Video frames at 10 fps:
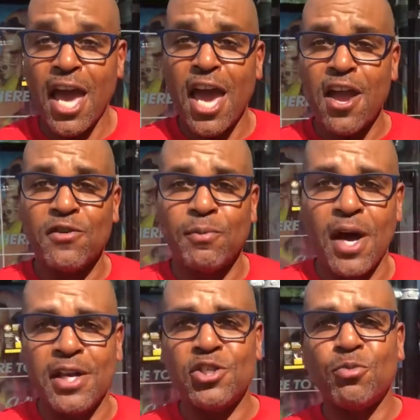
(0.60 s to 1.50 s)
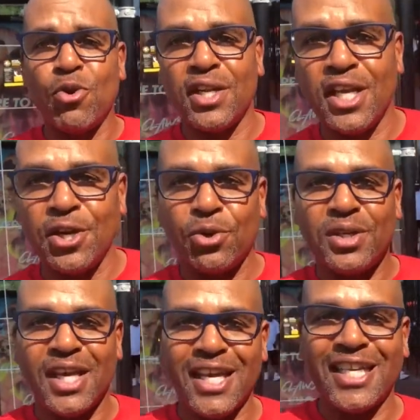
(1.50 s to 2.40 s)
Hey everybody, it's your boy Dino
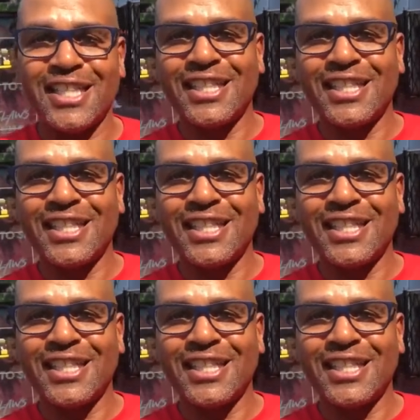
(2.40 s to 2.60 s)
Dean.